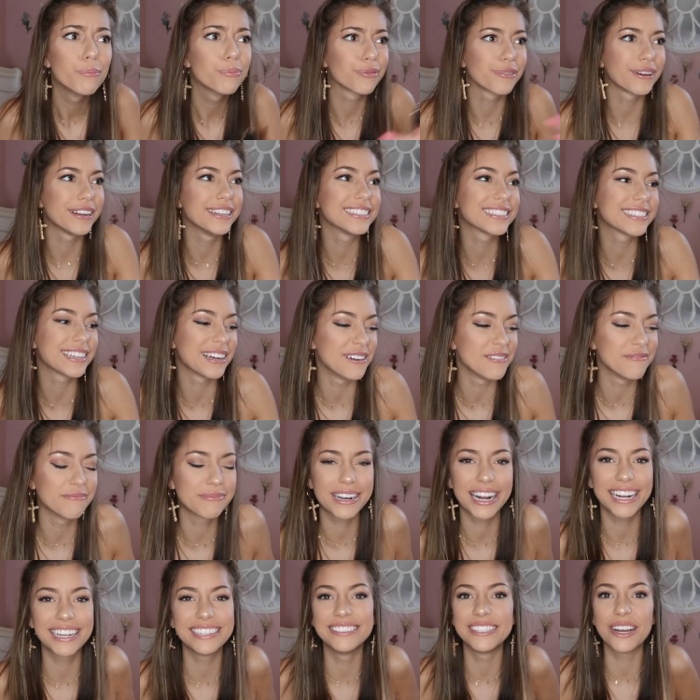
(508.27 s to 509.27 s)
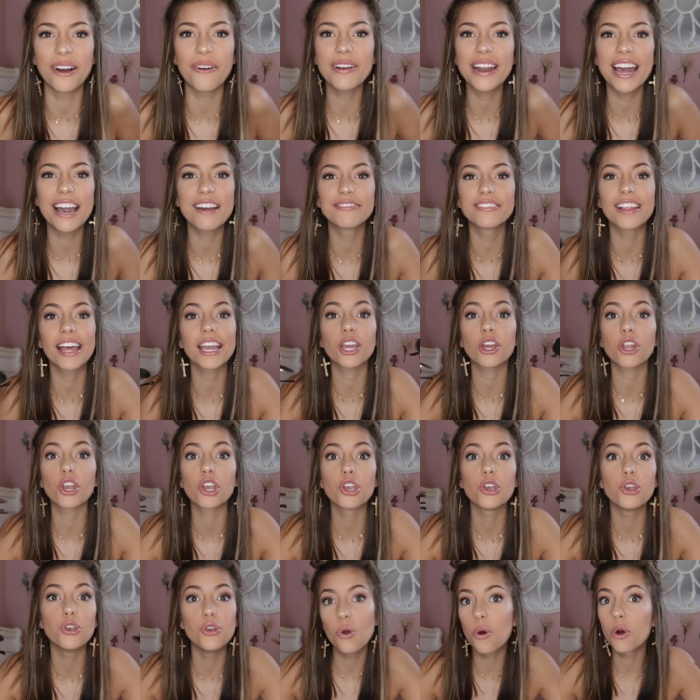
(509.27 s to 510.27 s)
prism, but I don't have like
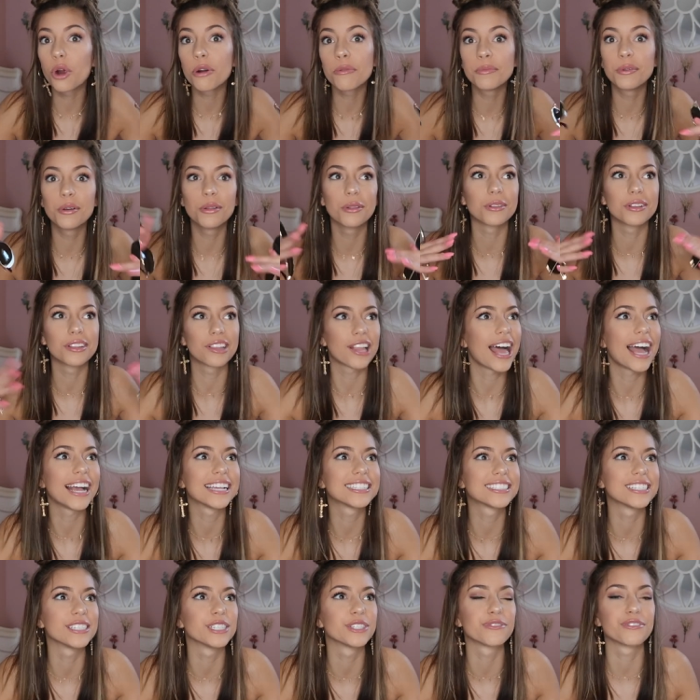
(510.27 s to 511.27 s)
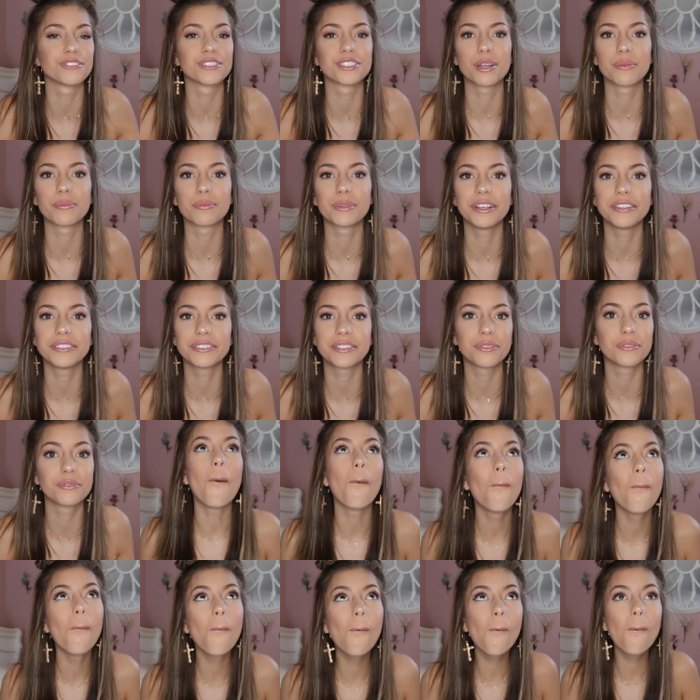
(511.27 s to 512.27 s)
normal glasses for some reason.
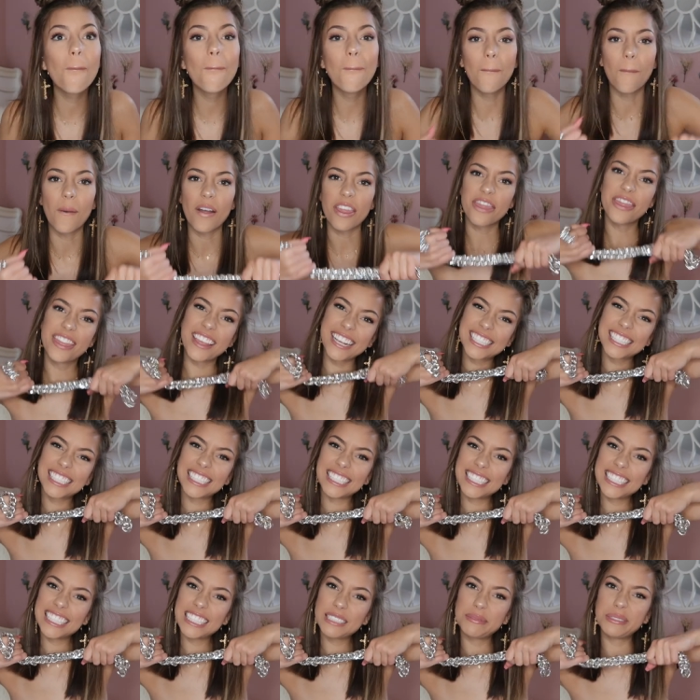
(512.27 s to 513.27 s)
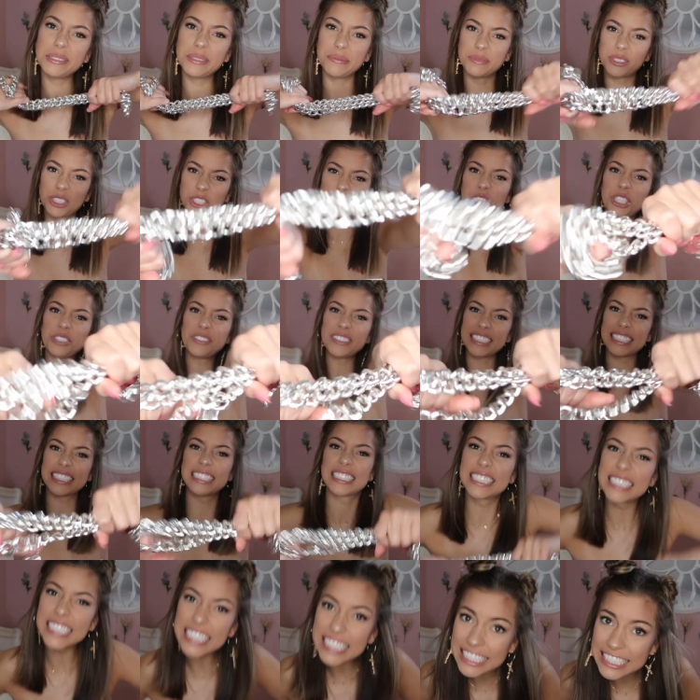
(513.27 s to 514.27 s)
Oh, this item, I'm so
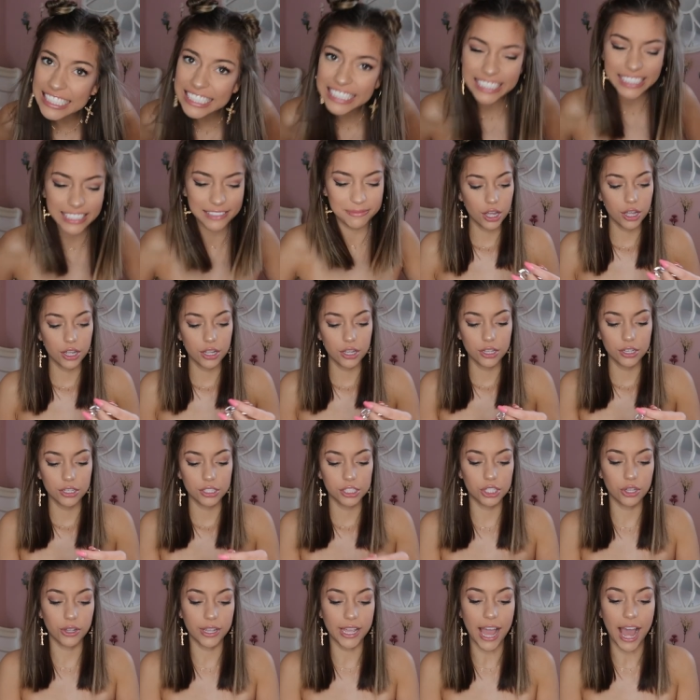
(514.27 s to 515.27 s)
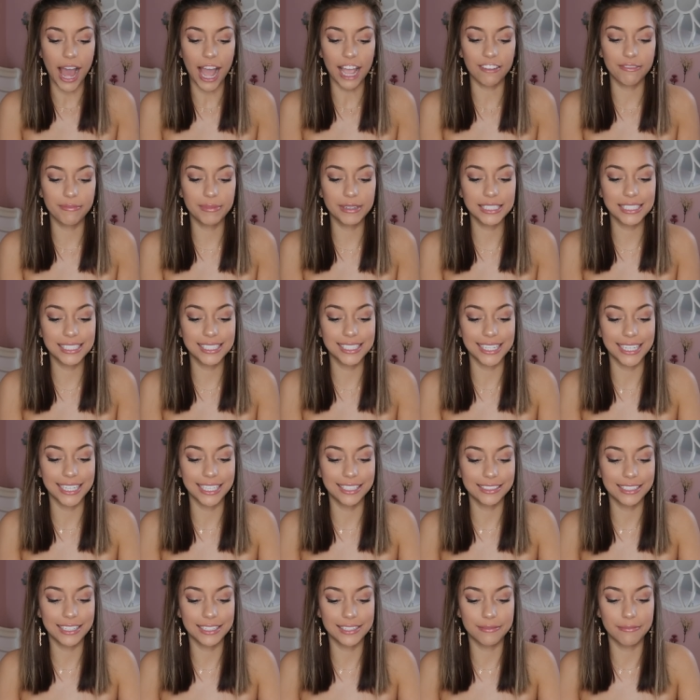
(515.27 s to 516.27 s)
excited. So yeah, I've been
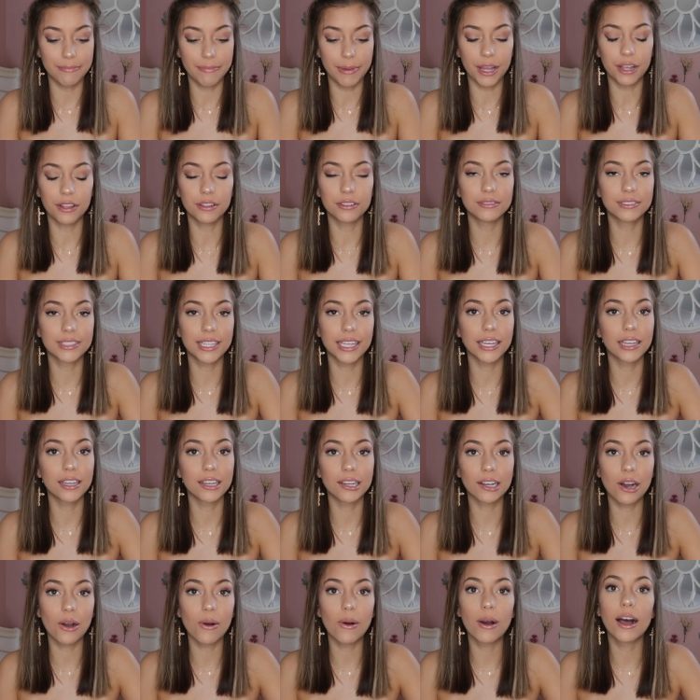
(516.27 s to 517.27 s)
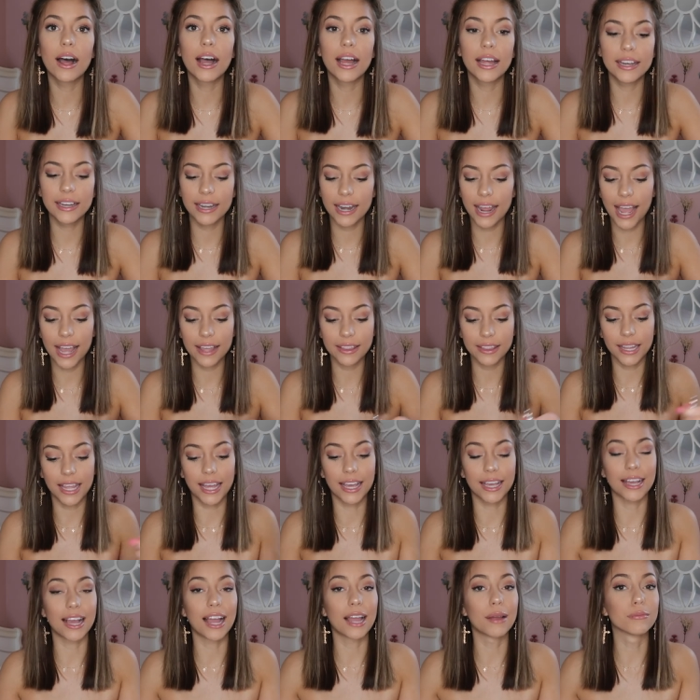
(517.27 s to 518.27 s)
seeing this belt thing go on and
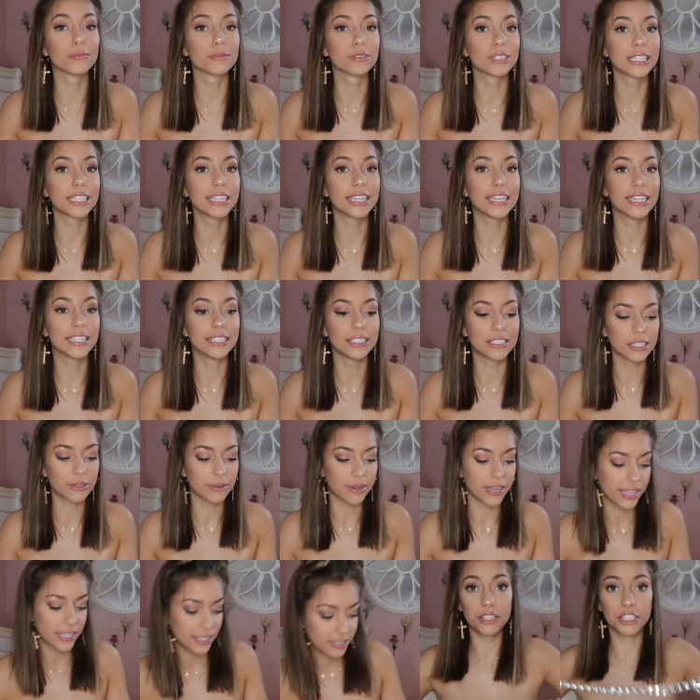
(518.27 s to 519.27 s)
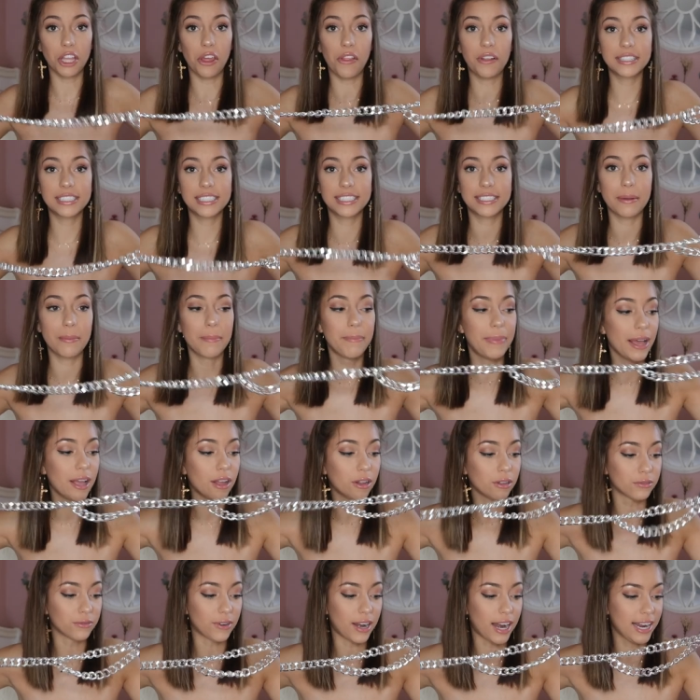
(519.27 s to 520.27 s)
like I'm really into it. So this is a
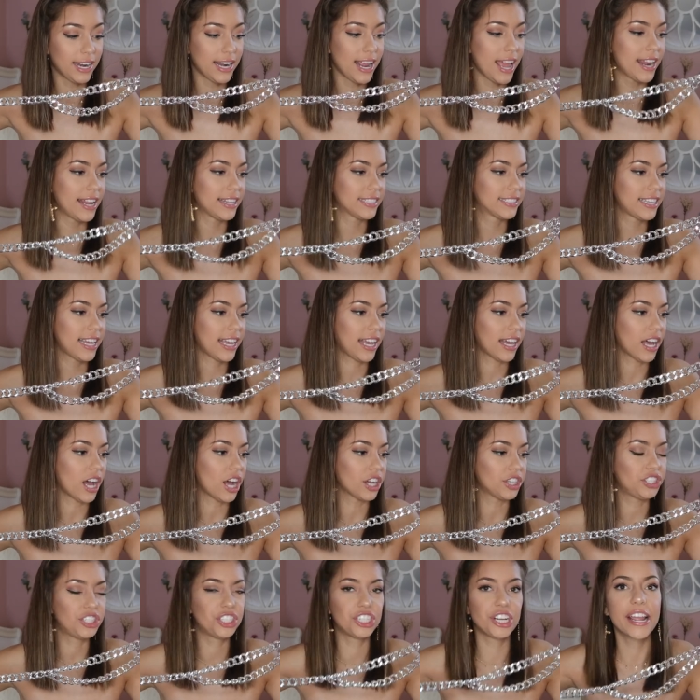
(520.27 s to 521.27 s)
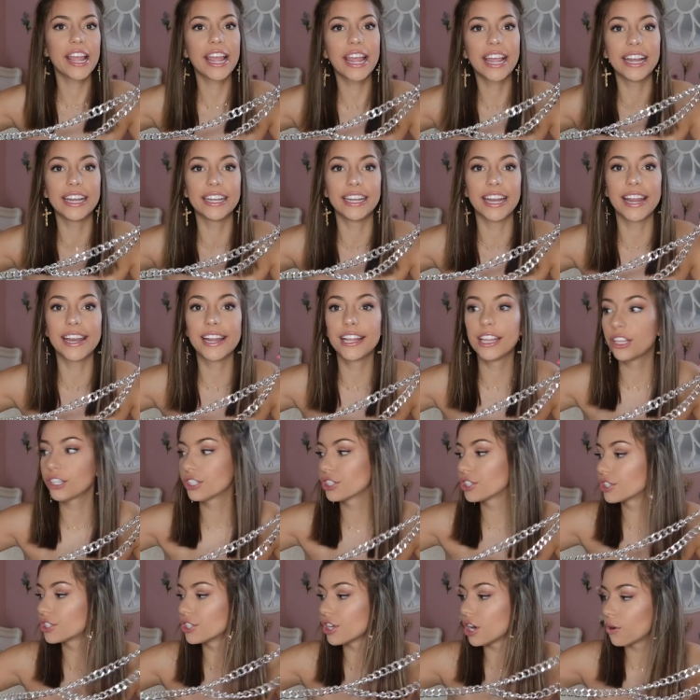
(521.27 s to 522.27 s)
belt, right? And it's like a chain and it
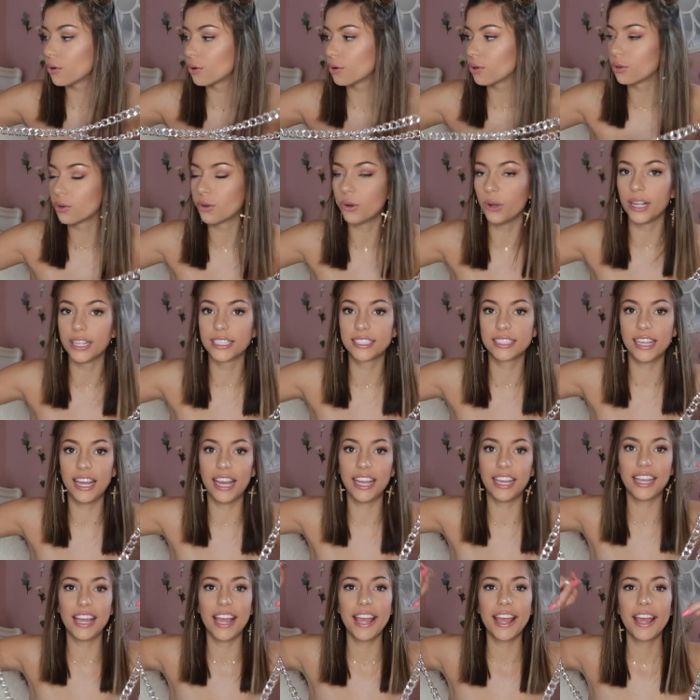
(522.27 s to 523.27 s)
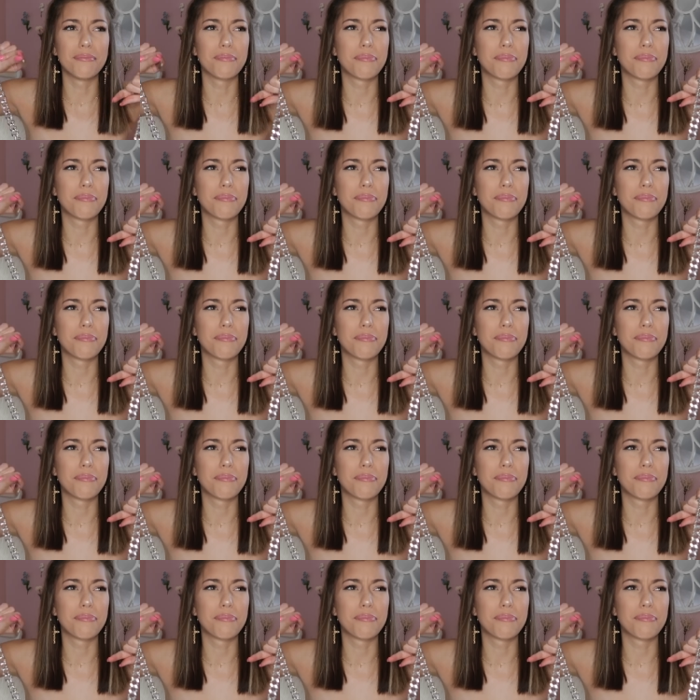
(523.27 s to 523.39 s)
looks so cool. It's like